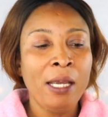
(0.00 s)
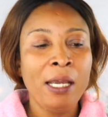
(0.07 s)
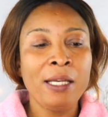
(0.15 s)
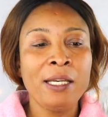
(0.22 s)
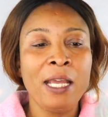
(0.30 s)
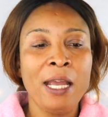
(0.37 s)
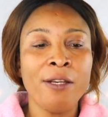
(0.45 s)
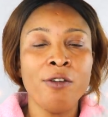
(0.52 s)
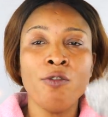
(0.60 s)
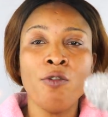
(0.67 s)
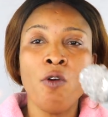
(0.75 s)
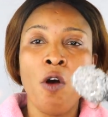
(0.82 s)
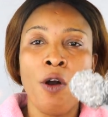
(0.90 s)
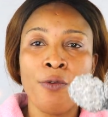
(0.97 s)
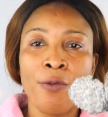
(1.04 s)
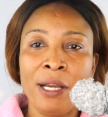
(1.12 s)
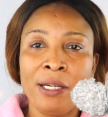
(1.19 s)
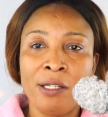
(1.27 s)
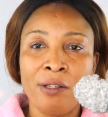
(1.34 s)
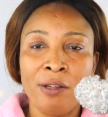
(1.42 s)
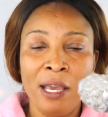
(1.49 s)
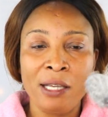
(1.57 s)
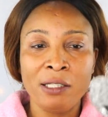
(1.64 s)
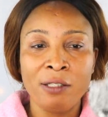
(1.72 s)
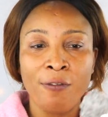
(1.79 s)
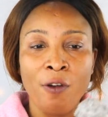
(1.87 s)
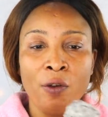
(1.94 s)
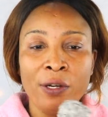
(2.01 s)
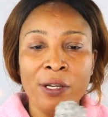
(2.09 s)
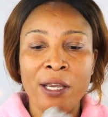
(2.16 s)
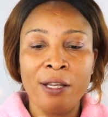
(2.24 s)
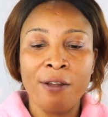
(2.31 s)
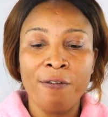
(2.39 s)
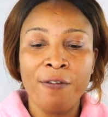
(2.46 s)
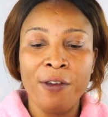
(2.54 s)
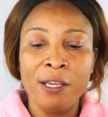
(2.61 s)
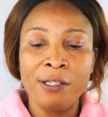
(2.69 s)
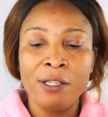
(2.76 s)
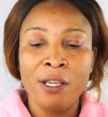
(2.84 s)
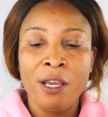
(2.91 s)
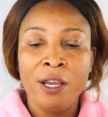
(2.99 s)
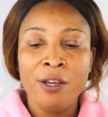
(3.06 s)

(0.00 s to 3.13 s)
and then you are ready to exfoliate the face.